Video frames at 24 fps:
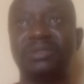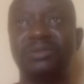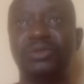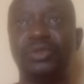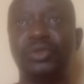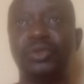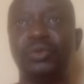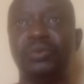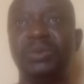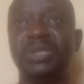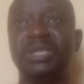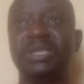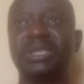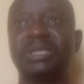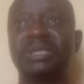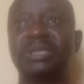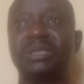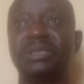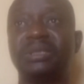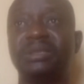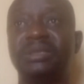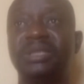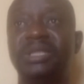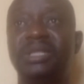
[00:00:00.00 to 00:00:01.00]
do
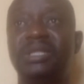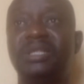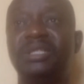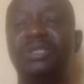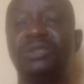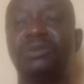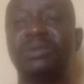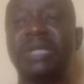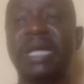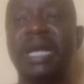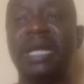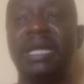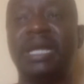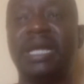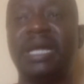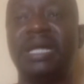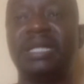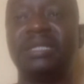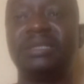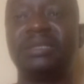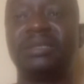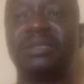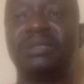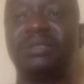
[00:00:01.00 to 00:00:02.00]
with the little
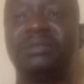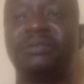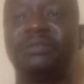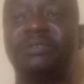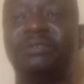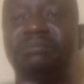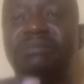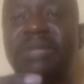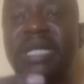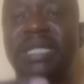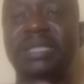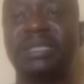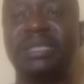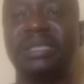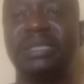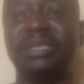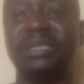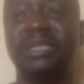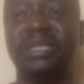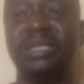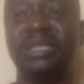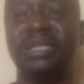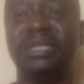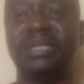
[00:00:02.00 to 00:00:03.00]
islands of
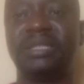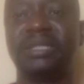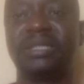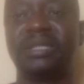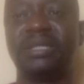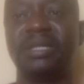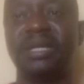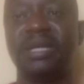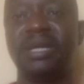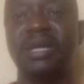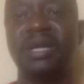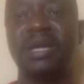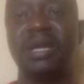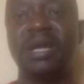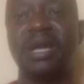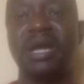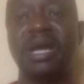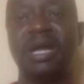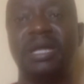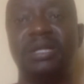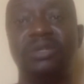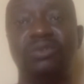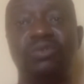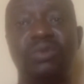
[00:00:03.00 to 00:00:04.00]
Martinique
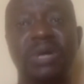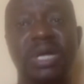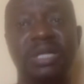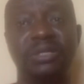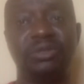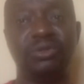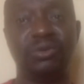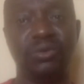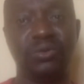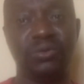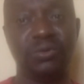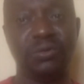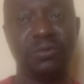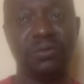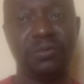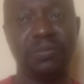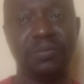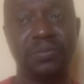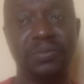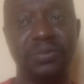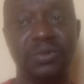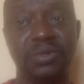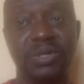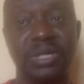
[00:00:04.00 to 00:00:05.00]
and
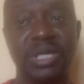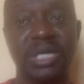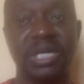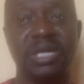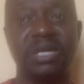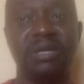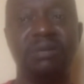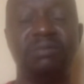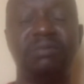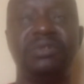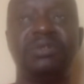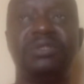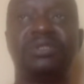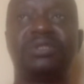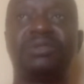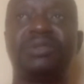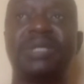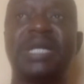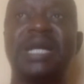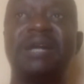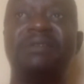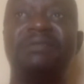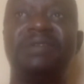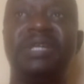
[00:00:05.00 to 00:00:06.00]
Guadeloupe. We used
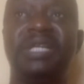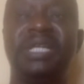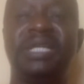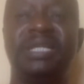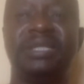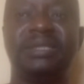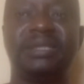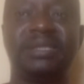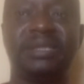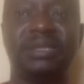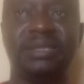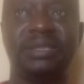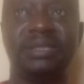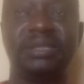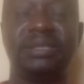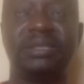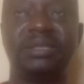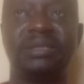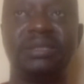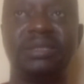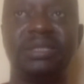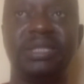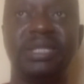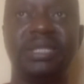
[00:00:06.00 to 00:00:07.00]
to have
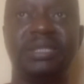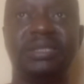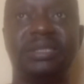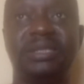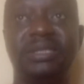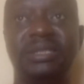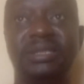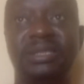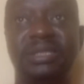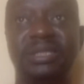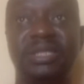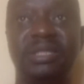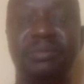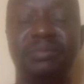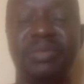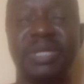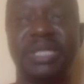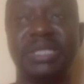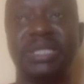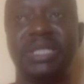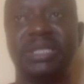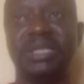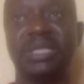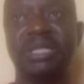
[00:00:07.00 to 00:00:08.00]
Haiti. Haiti is
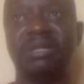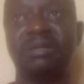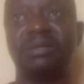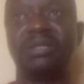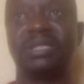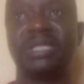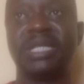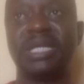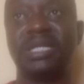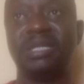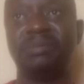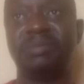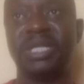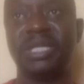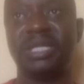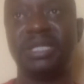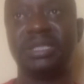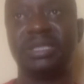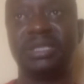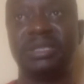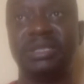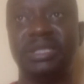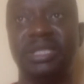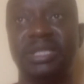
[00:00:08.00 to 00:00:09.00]
independent now, got
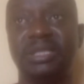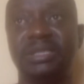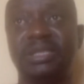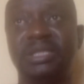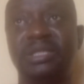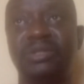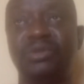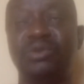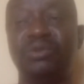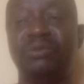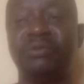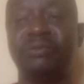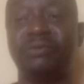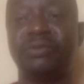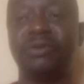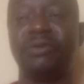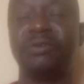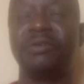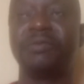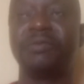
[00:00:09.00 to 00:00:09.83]
independence in 1804.